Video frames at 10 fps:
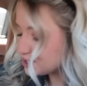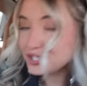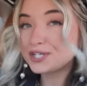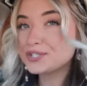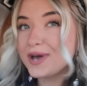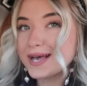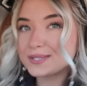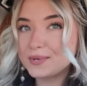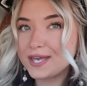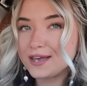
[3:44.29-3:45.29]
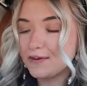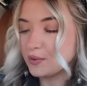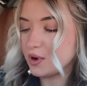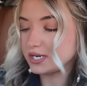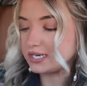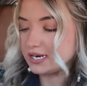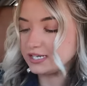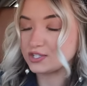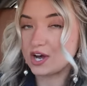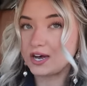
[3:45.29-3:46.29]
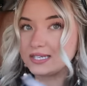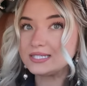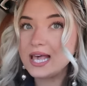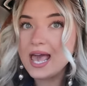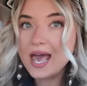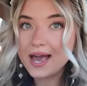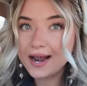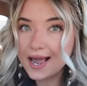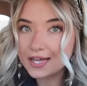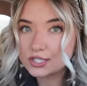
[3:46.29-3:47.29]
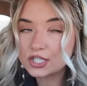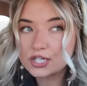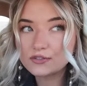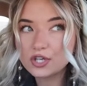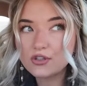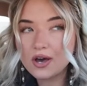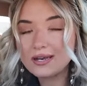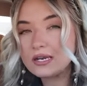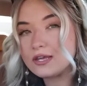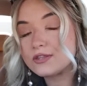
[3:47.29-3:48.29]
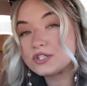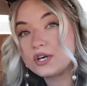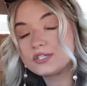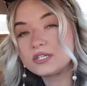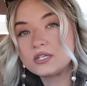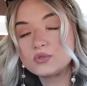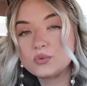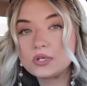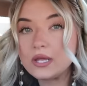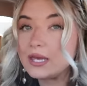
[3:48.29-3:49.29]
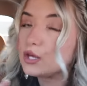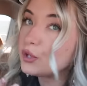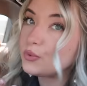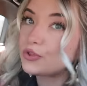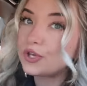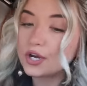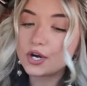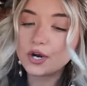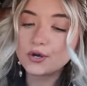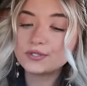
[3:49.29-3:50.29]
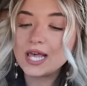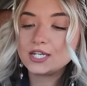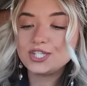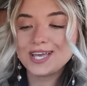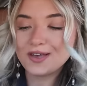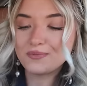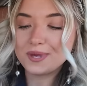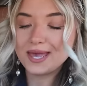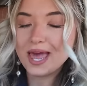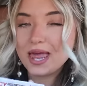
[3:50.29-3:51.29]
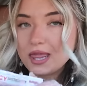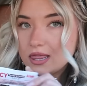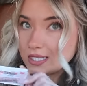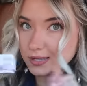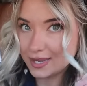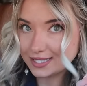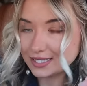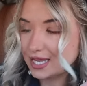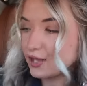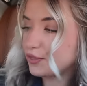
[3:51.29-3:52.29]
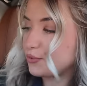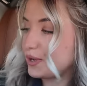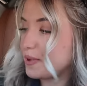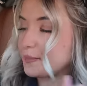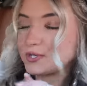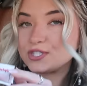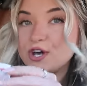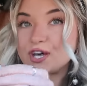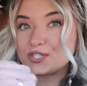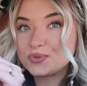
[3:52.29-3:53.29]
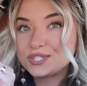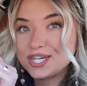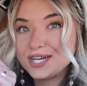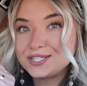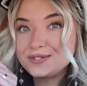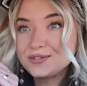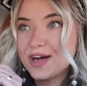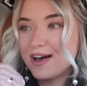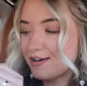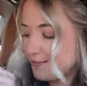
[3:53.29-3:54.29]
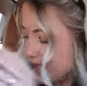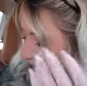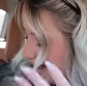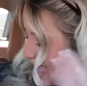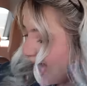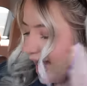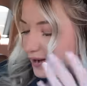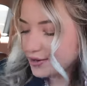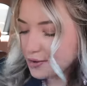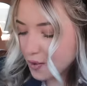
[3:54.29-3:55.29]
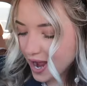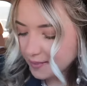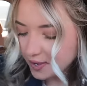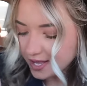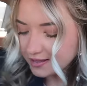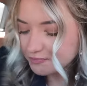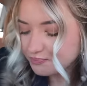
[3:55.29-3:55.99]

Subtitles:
She also asked me if I wanted any sauce, and I asked her if she thought any of the sauces were like good with the euros, and she gave me the spicy 3 pepper sauce, which I do love. And I don't know why, but